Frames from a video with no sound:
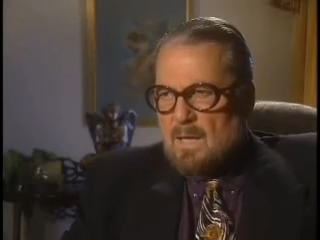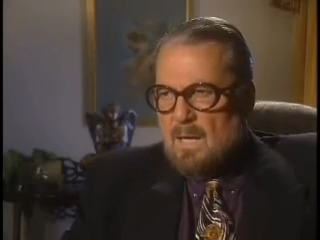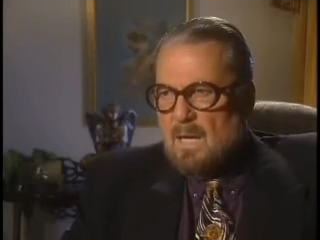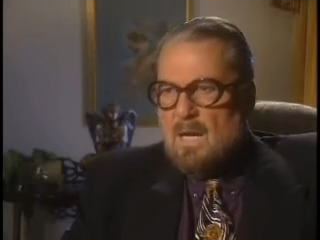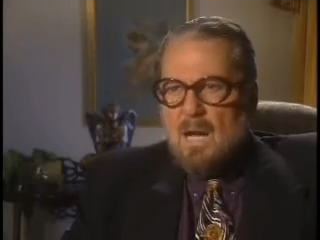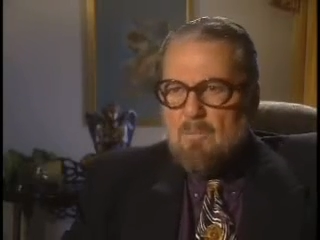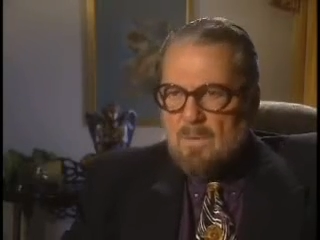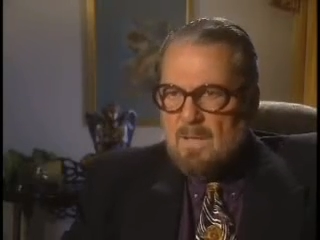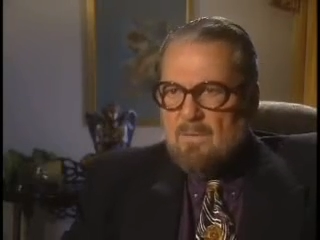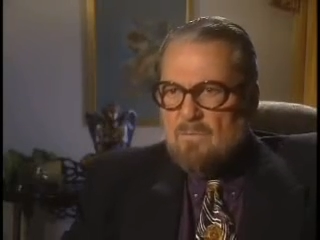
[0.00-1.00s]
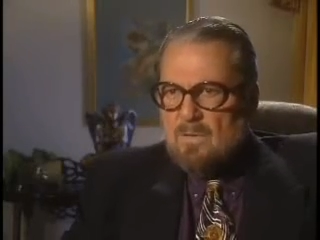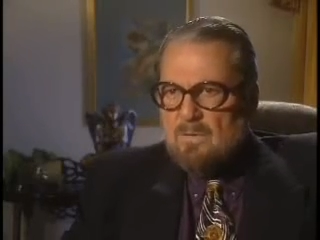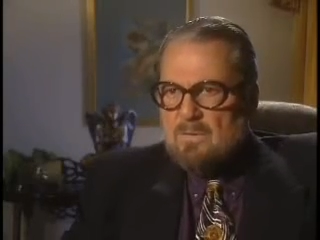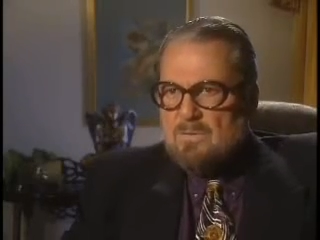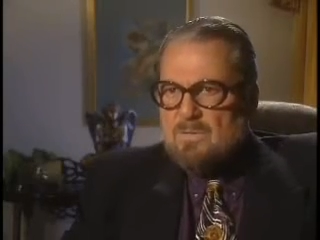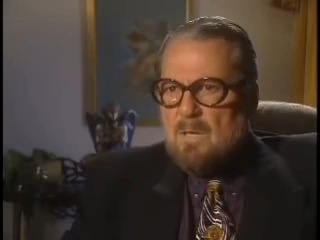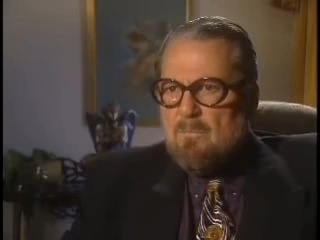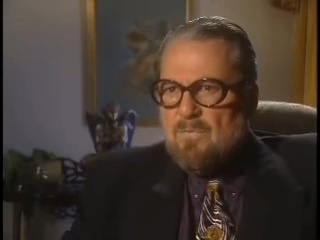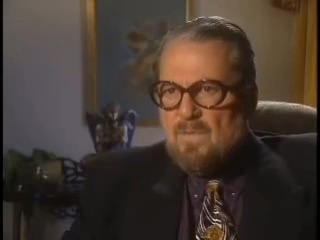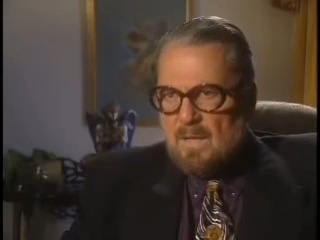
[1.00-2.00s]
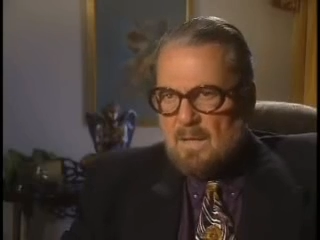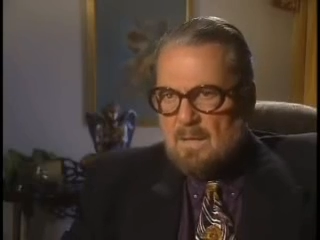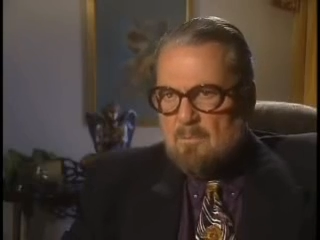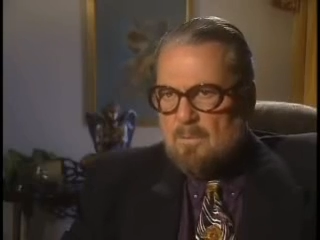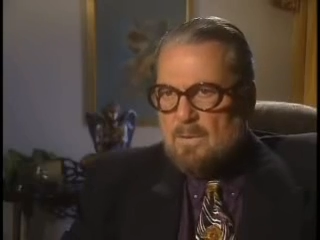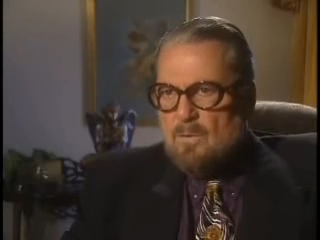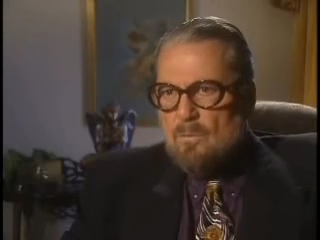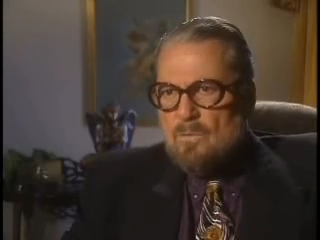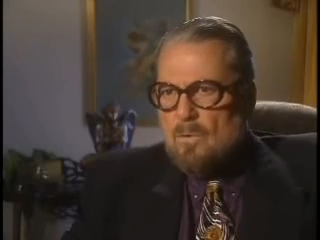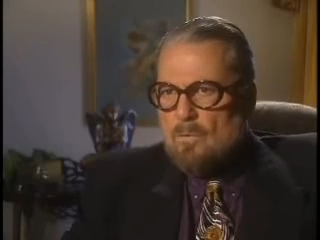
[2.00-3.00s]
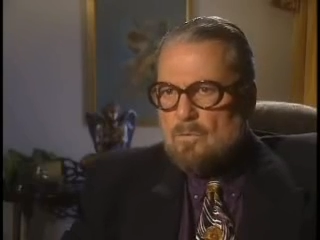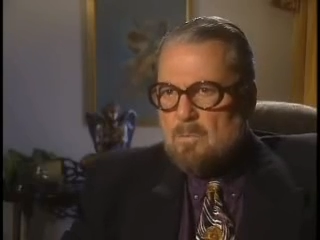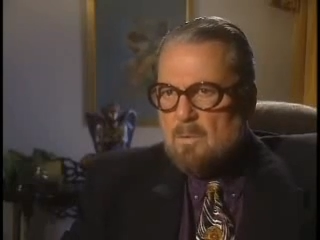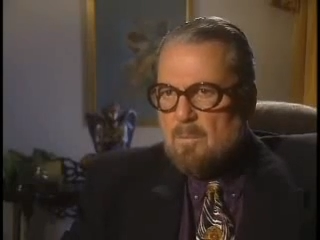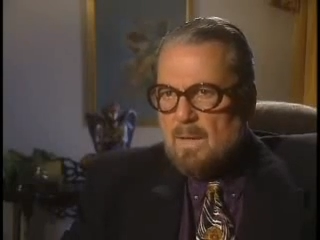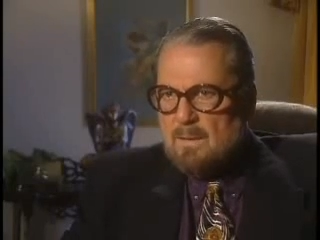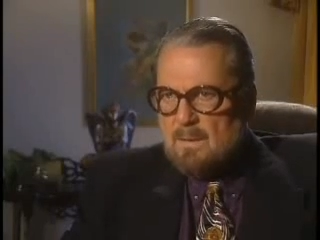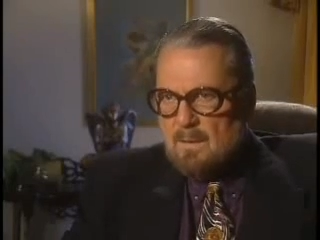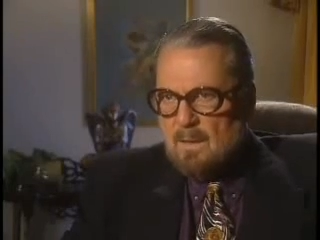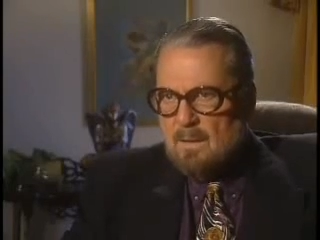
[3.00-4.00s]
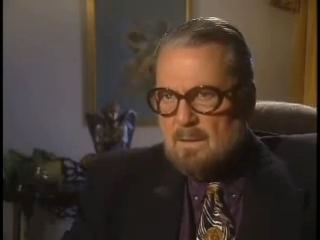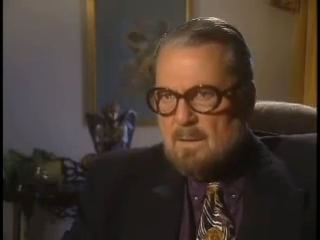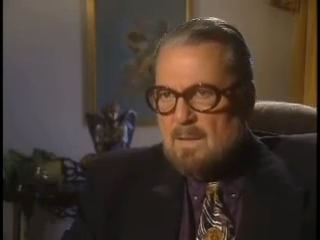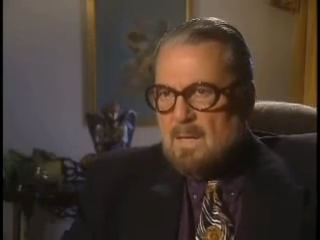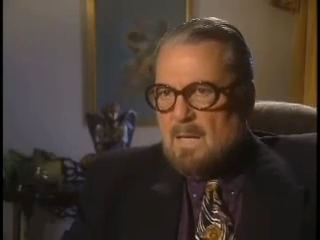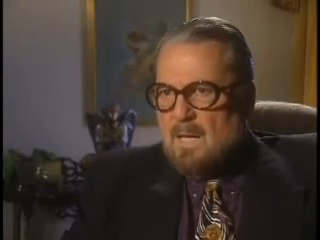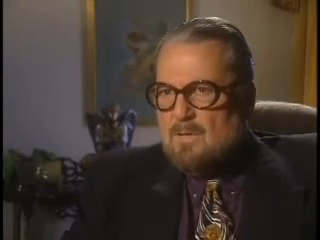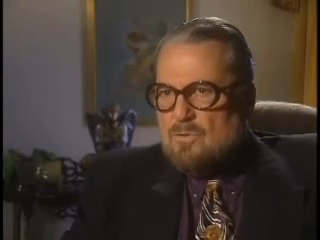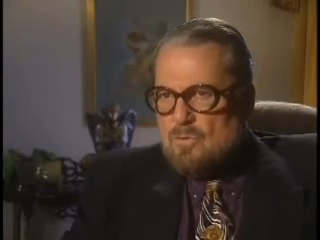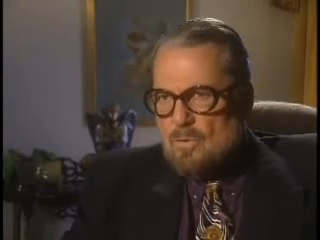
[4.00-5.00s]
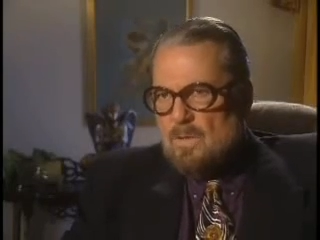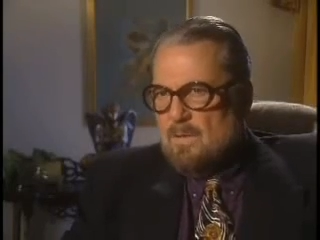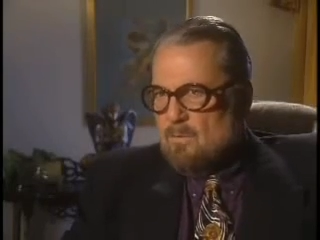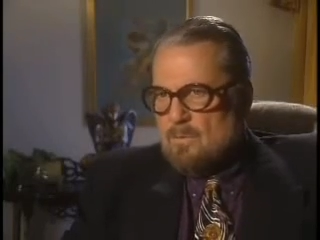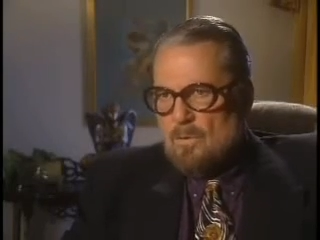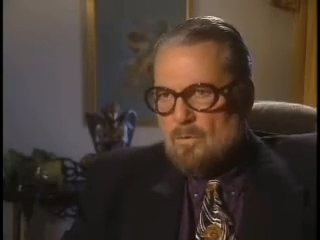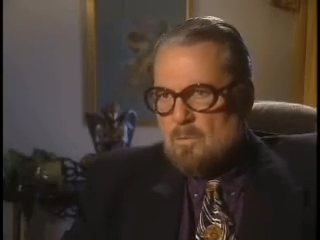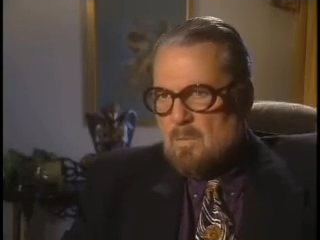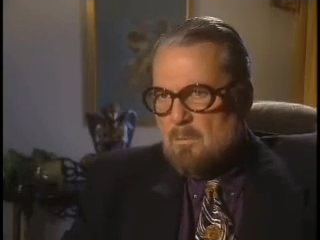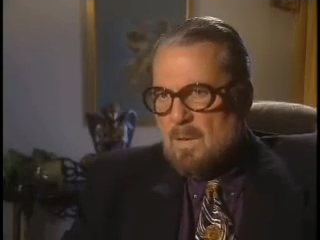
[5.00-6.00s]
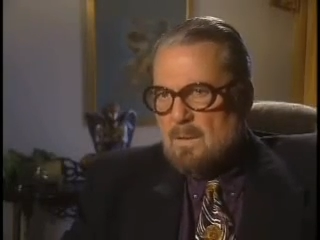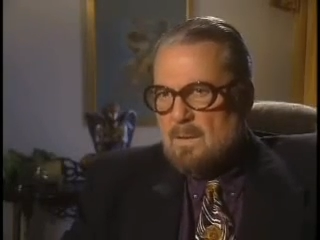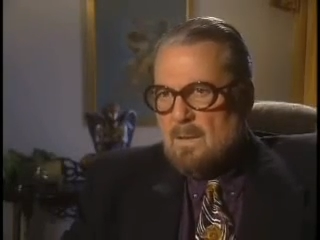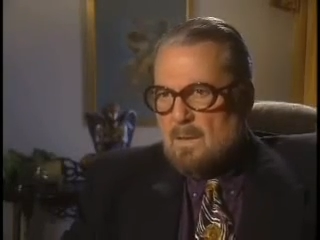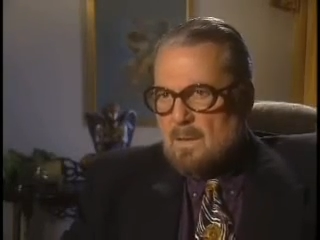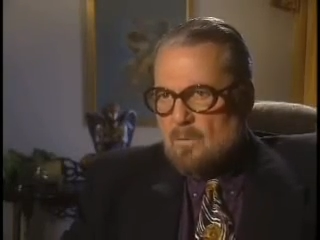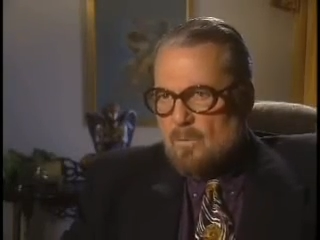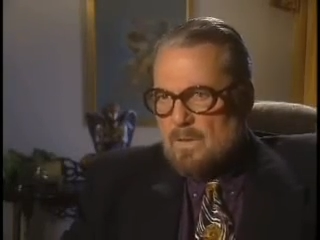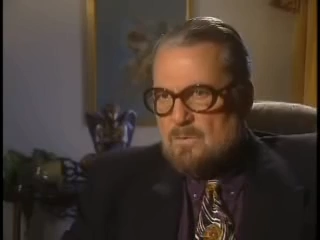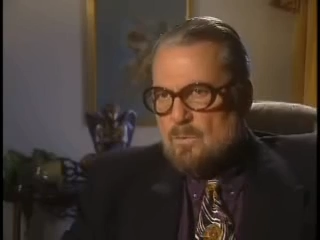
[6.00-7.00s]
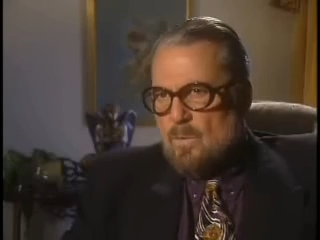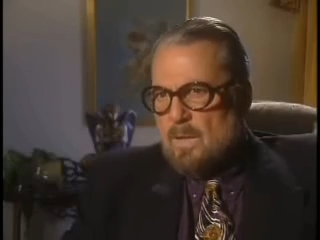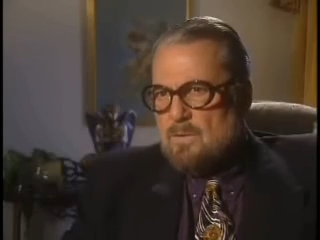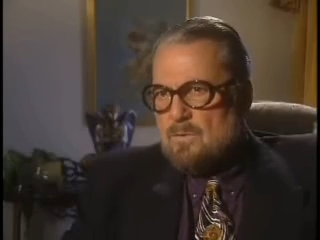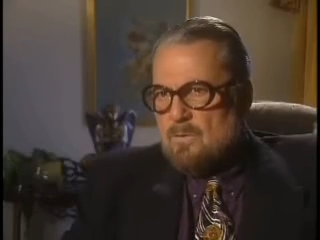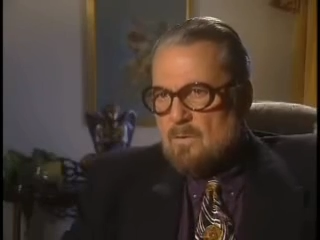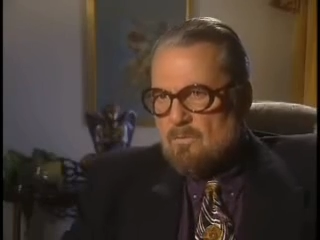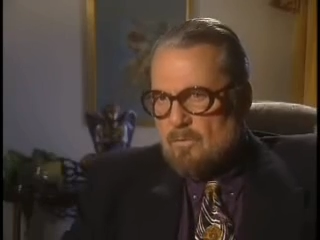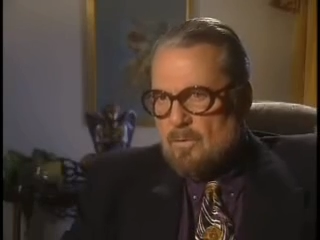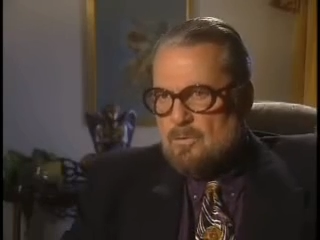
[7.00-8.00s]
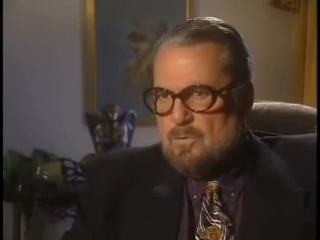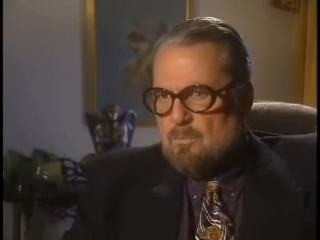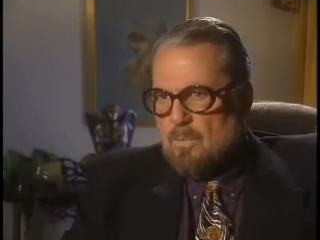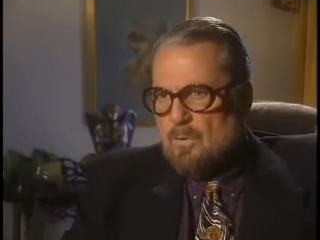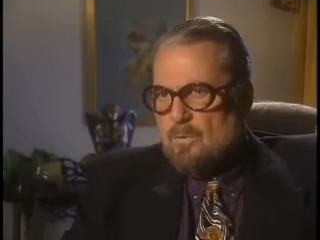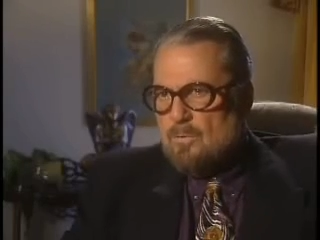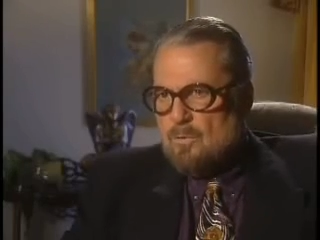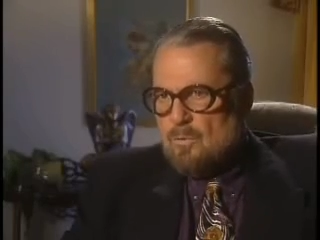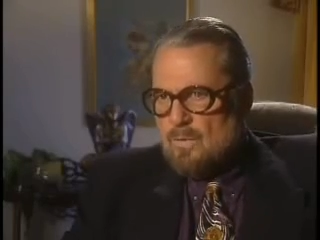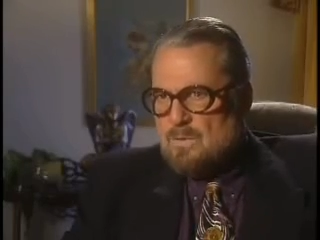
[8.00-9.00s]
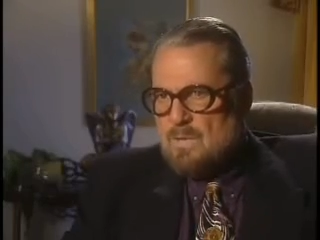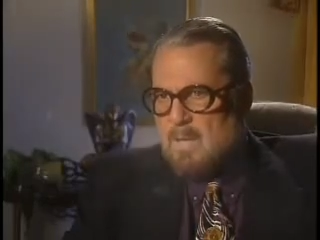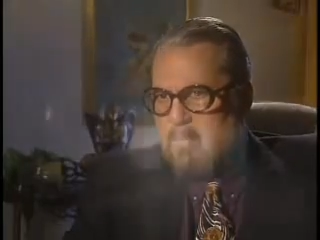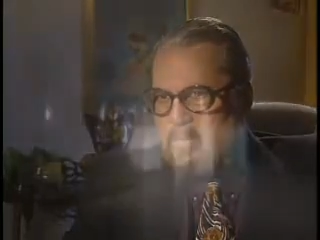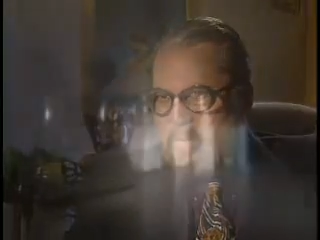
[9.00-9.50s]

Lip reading: I believed in something, but don't talk to me about God, and surely don't talk to me about a resurrection or a virgin birth or this type of